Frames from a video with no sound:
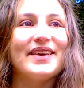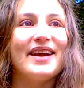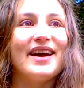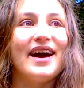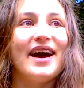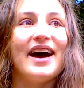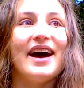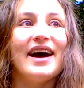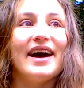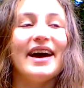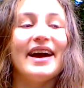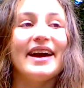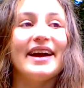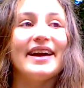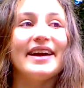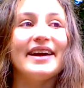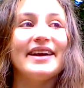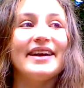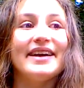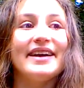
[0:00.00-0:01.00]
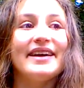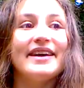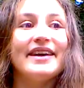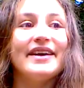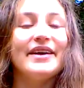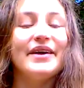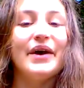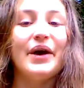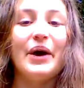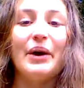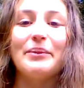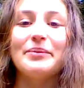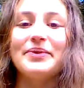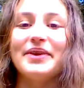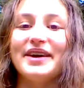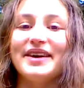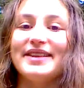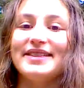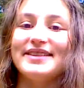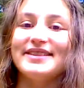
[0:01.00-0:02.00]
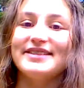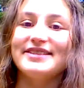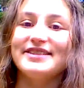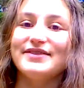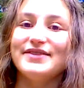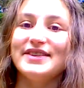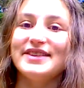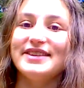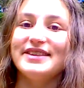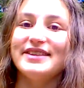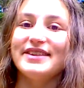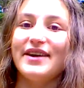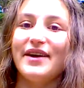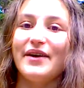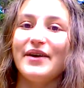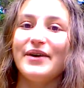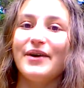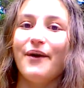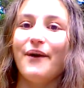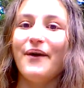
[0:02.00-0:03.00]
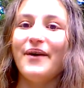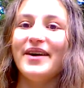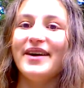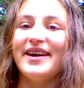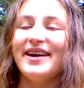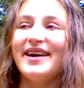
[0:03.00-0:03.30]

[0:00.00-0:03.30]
I hope that this video